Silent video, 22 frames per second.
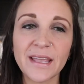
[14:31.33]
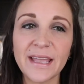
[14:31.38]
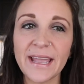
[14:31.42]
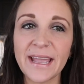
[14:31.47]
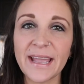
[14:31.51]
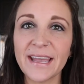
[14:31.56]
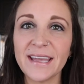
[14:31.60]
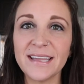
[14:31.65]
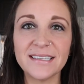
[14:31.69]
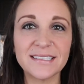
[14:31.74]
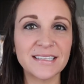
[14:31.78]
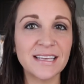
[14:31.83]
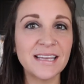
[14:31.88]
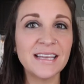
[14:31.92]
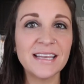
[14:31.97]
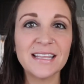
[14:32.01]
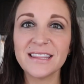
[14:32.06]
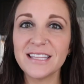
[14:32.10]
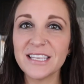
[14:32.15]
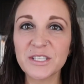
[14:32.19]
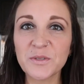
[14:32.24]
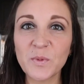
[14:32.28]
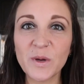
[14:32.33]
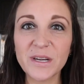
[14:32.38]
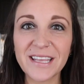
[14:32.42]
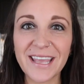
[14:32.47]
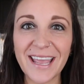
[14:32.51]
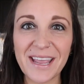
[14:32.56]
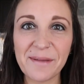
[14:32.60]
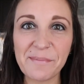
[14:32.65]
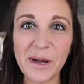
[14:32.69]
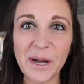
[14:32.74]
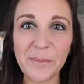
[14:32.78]
and this one
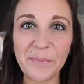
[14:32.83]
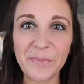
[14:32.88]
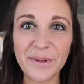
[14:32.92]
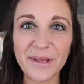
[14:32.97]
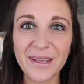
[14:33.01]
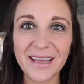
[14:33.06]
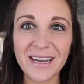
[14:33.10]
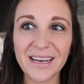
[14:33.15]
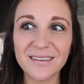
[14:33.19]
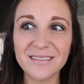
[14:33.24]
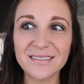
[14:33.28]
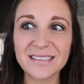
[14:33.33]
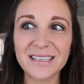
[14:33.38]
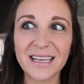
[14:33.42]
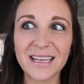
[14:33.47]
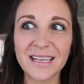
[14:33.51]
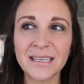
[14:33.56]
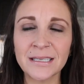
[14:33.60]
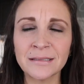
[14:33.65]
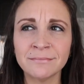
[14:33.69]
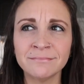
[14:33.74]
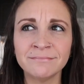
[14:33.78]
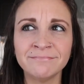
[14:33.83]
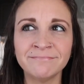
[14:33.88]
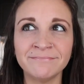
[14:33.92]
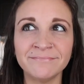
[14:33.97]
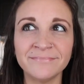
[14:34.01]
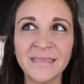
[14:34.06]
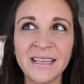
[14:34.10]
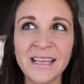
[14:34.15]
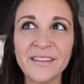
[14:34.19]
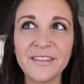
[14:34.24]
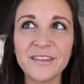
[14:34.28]
came up, and I was like, hmm,
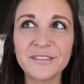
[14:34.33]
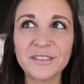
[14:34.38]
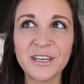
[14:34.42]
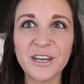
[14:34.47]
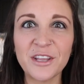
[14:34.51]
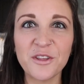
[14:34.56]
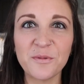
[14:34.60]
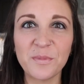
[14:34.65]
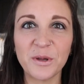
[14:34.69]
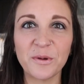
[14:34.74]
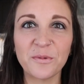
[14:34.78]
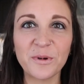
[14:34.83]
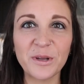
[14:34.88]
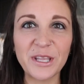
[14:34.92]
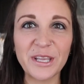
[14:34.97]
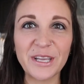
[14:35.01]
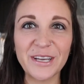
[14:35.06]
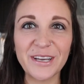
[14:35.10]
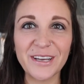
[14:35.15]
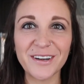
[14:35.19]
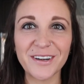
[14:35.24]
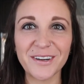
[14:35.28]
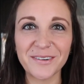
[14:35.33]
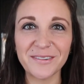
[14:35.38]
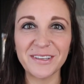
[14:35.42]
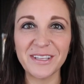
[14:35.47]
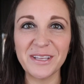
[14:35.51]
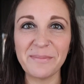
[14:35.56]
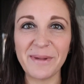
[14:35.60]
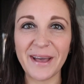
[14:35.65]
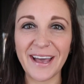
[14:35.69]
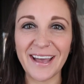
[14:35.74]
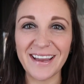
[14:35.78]
this could either be really good or
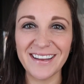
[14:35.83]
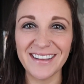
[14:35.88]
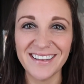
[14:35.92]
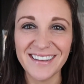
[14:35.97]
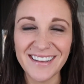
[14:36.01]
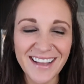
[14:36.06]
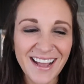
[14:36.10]
really bad.